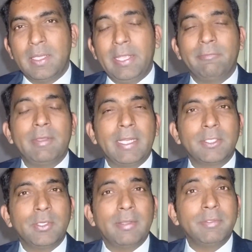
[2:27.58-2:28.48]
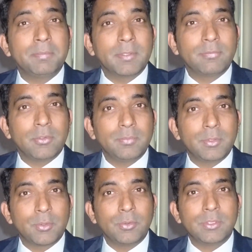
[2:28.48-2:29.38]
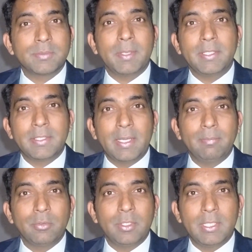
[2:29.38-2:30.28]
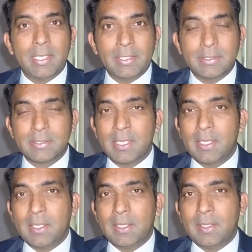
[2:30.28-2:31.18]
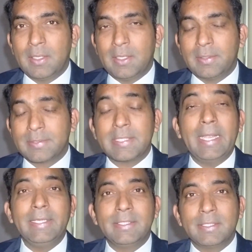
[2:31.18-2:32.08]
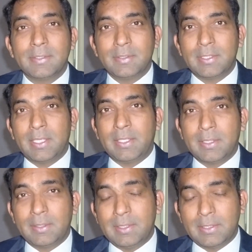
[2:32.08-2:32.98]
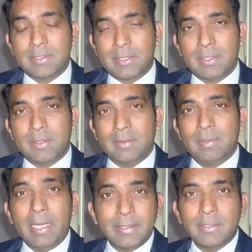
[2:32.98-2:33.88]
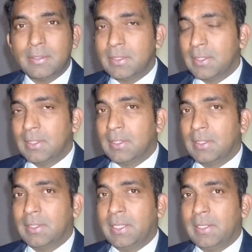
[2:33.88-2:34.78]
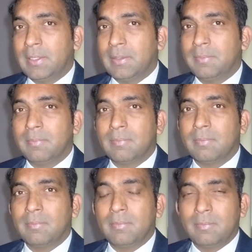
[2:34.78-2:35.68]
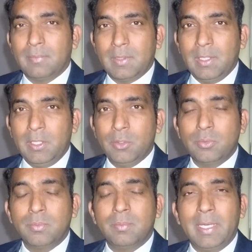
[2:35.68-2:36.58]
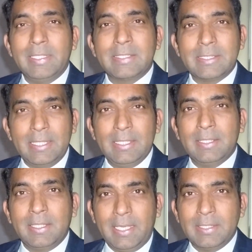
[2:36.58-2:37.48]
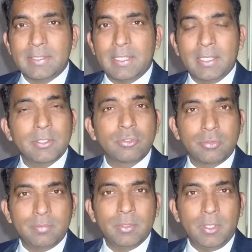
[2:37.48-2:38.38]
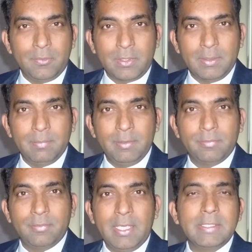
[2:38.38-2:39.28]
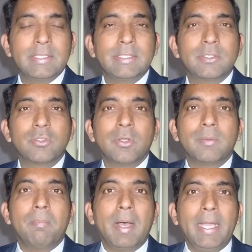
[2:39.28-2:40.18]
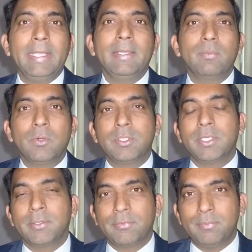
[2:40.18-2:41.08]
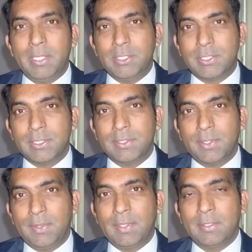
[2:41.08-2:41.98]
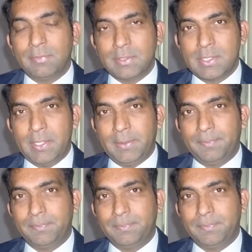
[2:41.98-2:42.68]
in fact, you haven't performed the roles, but employer has signed that letter, then you might still get an unsuitable outcome if ACS is not buying what you have mentioned in the reference letter.